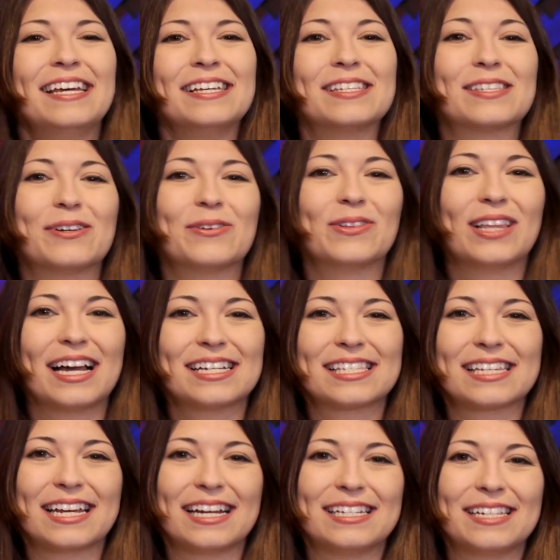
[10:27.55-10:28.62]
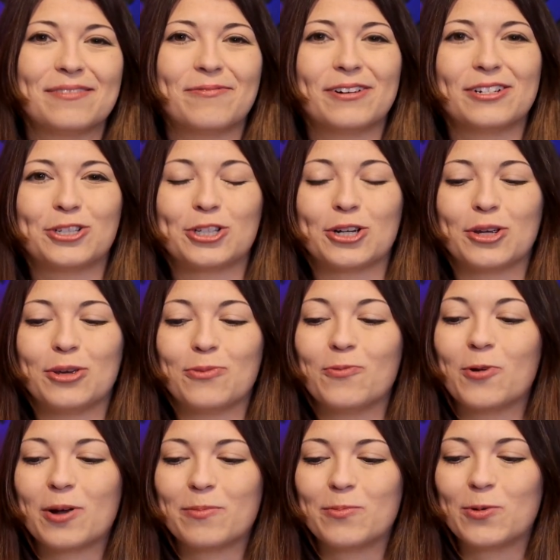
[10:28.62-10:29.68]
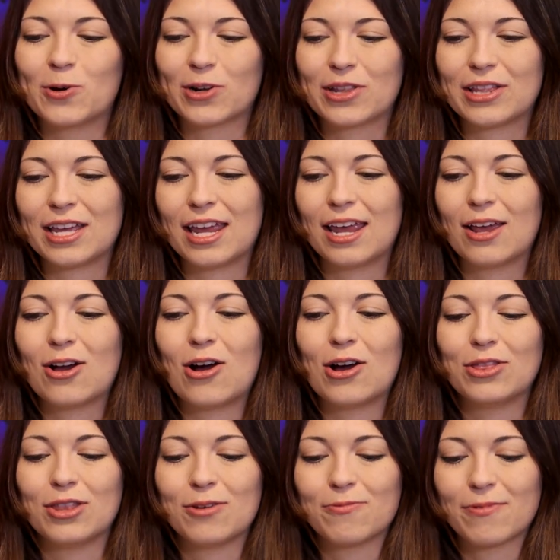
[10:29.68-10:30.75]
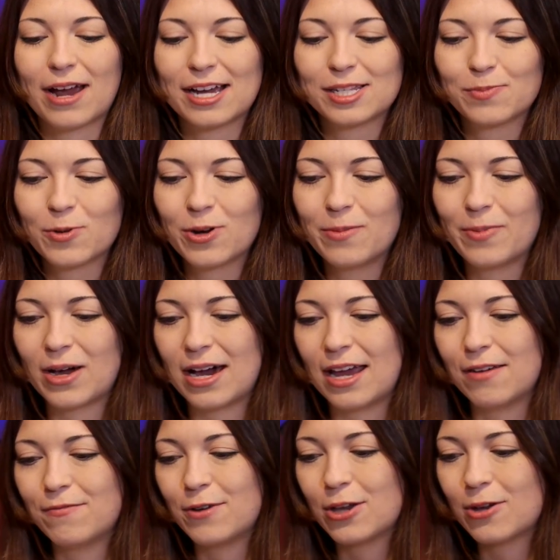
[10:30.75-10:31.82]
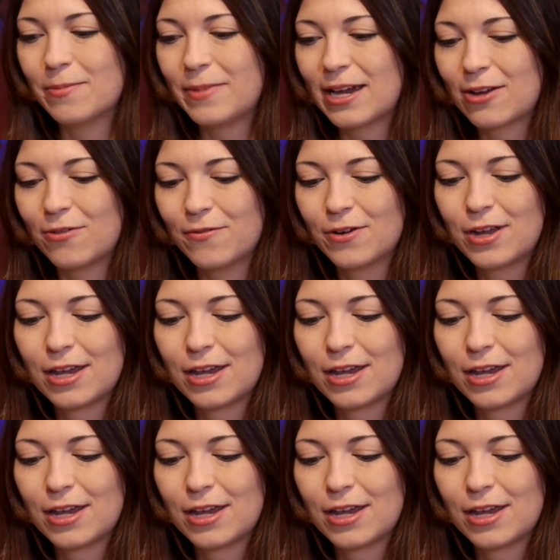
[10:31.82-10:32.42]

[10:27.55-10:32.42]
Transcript: So lastly, I did wanna show you one more thing on the Raspberry Pi. If we come back over